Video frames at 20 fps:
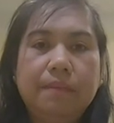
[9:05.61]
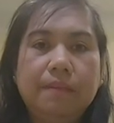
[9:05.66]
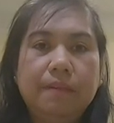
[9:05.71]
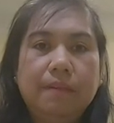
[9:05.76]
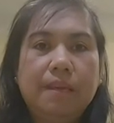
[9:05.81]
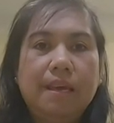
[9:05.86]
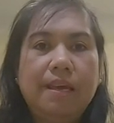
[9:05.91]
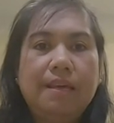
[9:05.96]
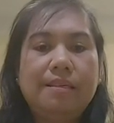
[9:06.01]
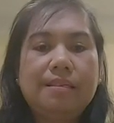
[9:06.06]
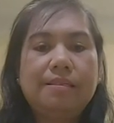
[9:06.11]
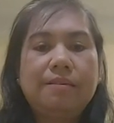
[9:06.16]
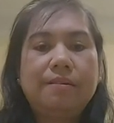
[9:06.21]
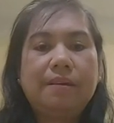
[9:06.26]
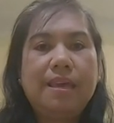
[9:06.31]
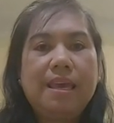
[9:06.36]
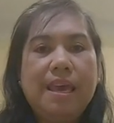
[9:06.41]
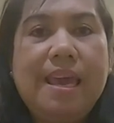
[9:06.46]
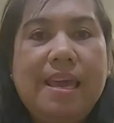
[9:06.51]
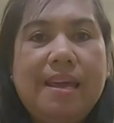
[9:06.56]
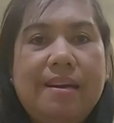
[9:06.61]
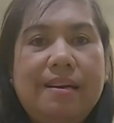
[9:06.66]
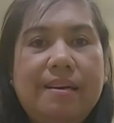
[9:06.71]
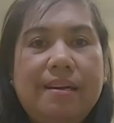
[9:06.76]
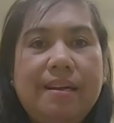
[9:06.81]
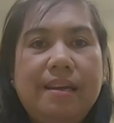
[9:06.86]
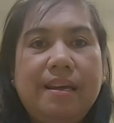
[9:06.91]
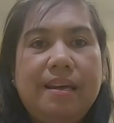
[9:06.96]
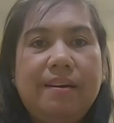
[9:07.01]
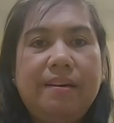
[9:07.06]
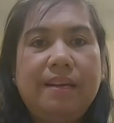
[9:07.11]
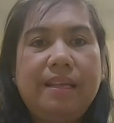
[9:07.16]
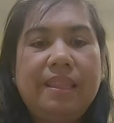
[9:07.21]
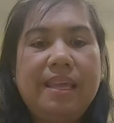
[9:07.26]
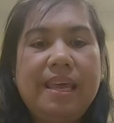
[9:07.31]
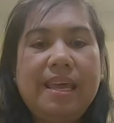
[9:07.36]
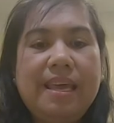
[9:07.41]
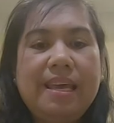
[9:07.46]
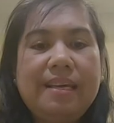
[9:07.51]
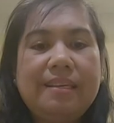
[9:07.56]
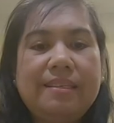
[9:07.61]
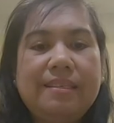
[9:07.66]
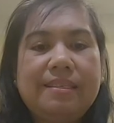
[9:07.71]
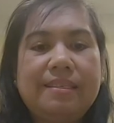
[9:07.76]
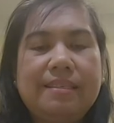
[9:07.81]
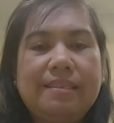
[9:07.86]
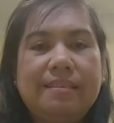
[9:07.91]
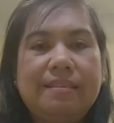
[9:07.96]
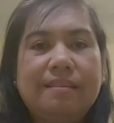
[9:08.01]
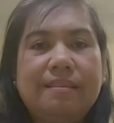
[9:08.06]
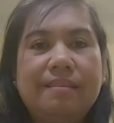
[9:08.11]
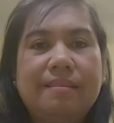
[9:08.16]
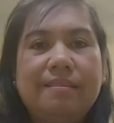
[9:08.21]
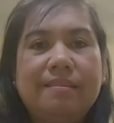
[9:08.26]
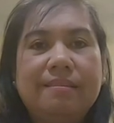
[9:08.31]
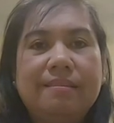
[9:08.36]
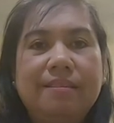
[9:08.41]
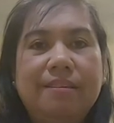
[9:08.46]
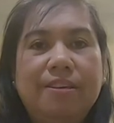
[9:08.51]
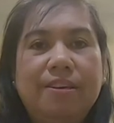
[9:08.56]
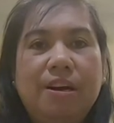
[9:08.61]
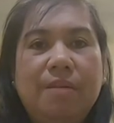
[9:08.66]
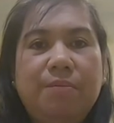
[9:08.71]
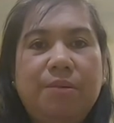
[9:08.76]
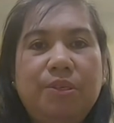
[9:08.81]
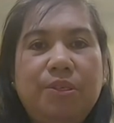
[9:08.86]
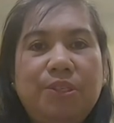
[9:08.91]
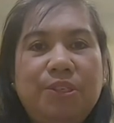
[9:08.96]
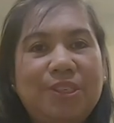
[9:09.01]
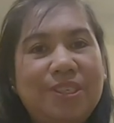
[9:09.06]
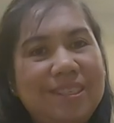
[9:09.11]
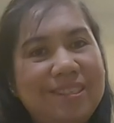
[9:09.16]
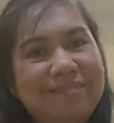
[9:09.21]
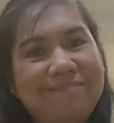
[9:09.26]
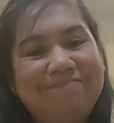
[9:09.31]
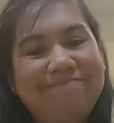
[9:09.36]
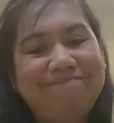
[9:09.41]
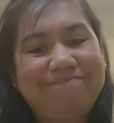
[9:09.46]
Okay, so here it is. Yummers!